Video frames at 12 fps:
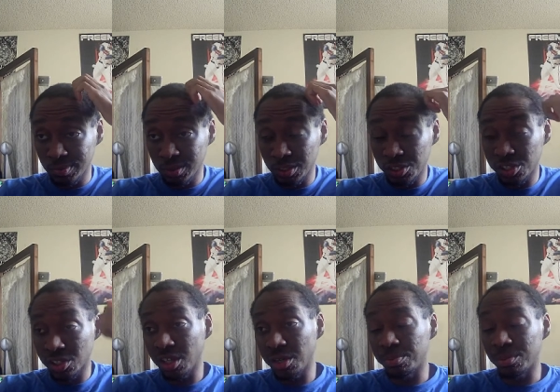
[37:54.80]

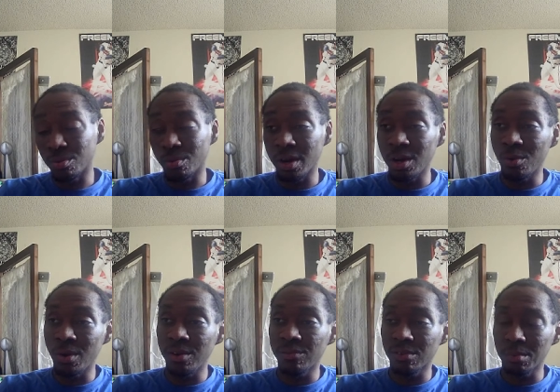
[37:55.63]
Slipped. It ran
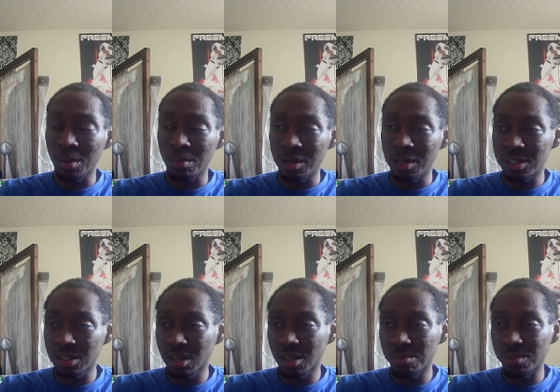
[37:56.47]
away from him, and he
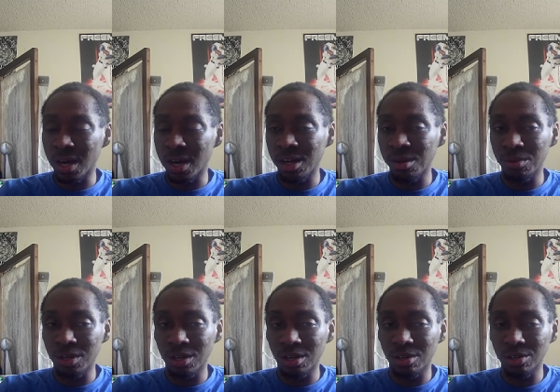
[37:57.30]
slipped, not able to
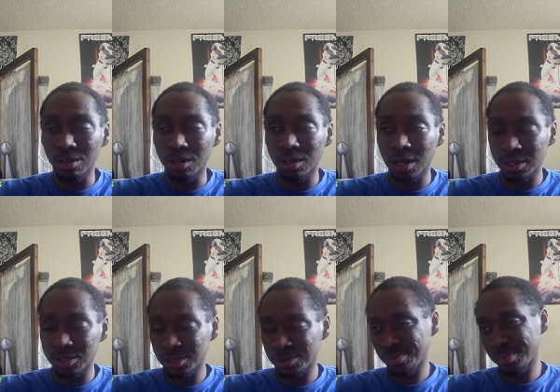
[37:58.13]
get a clear
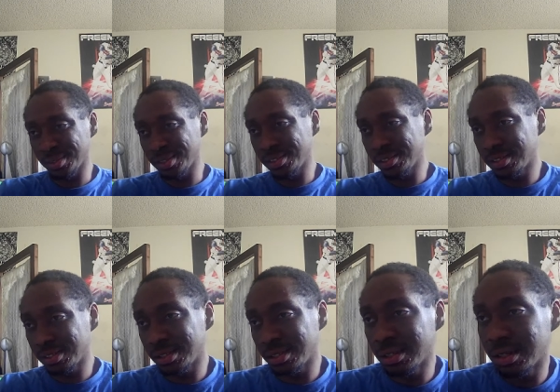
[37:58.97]
connection.
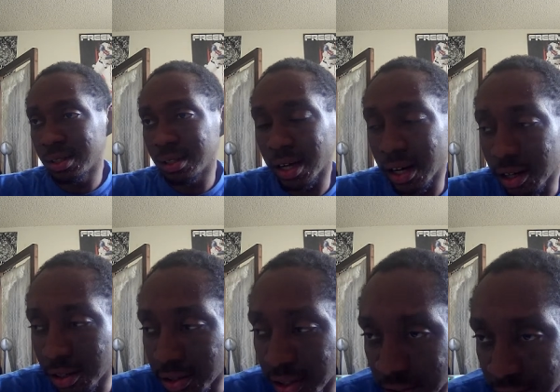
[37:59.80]
Not a clean